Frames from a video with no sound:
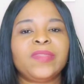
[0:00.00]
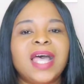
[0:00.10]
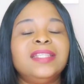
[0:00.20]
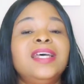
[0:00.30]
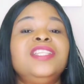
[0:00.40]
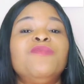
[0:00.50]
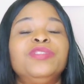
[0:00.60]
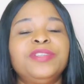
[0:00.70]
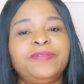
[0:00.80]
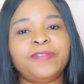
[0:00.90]
And then they
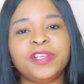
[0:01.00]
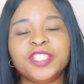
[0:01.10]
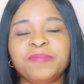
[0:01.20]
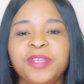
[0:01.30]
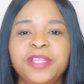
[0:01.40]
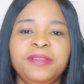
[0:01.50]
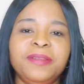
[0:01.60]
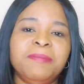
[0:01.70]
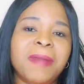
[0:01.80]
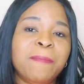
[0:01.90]
will refund
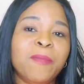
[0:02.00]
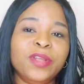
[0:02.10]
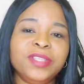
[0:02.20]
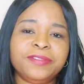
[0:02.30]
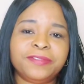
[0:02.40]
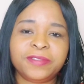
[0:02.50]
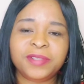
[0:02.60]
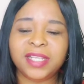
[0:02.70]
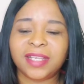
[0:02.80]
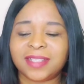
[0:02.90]
me my money fully.